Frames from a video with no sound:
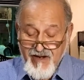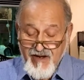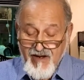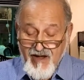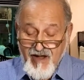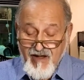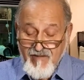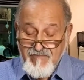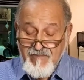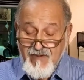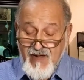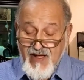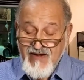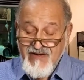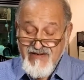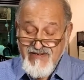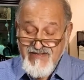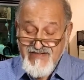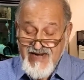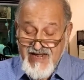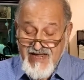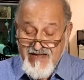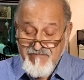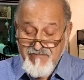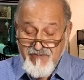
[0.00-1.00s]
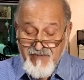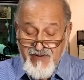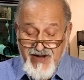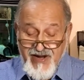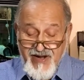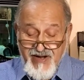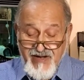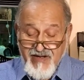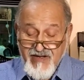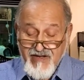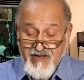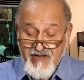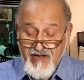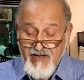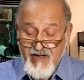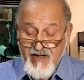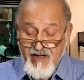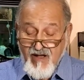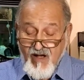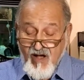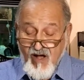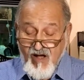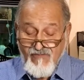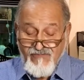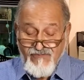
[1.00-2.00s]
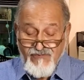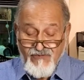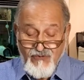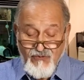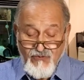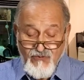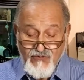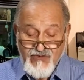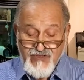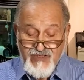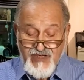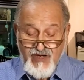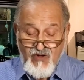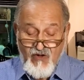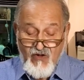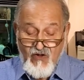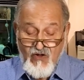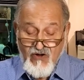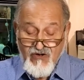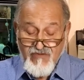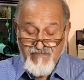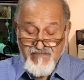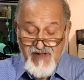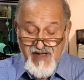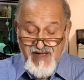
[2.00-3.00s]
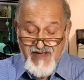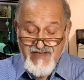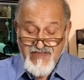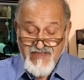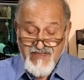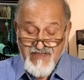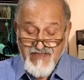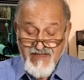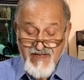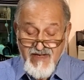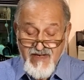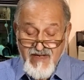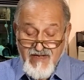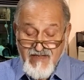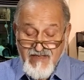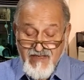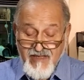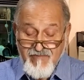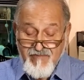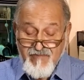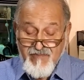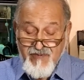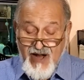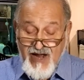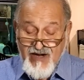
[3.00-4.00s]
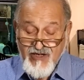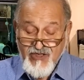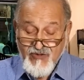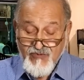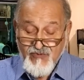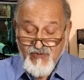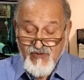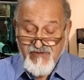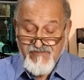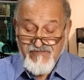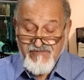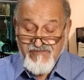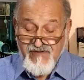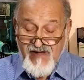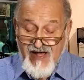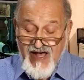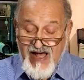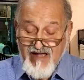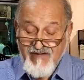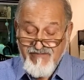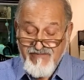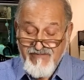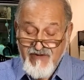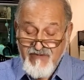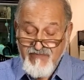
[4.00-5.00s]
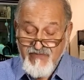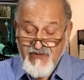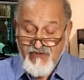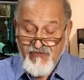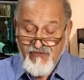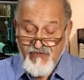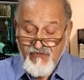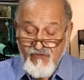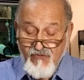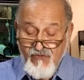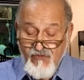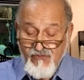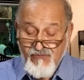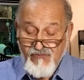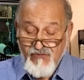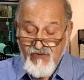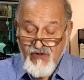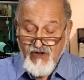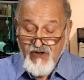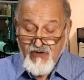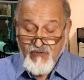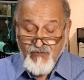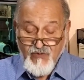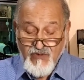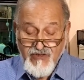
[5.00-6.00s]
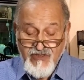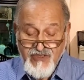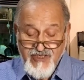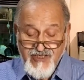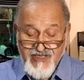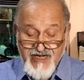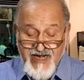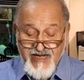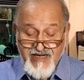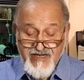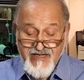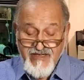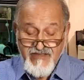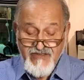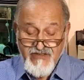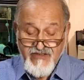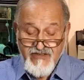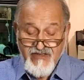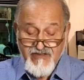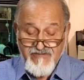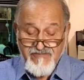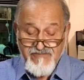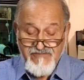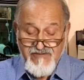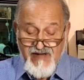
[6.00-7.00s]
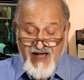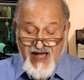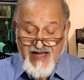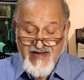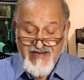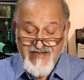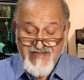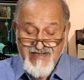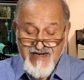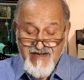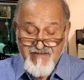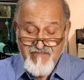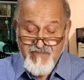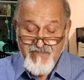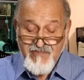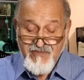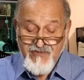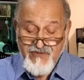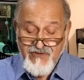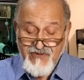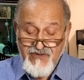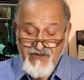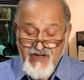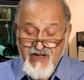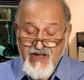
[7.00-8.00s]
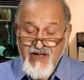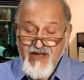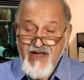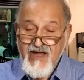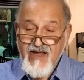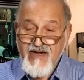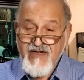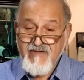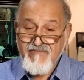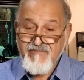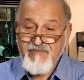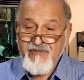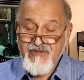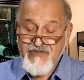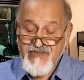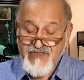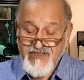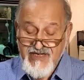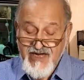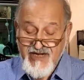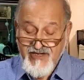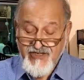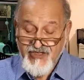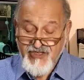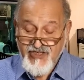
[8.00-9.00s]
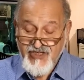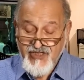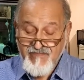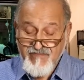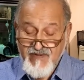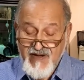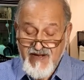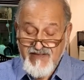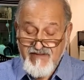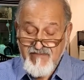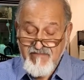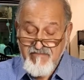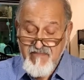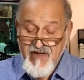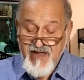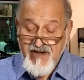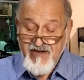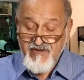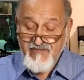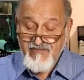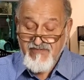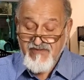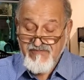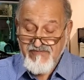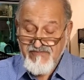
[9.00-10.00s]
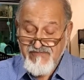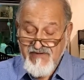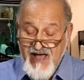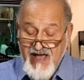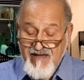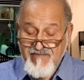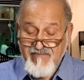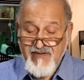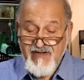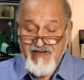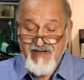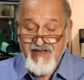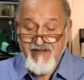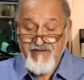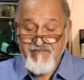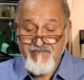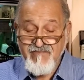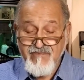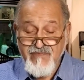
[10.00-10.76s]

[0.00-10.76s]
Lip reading: Upon daybreak of Ruze Hormas, the brushwood fire from the roof was taken to the fire temple in a procession by the men of the family.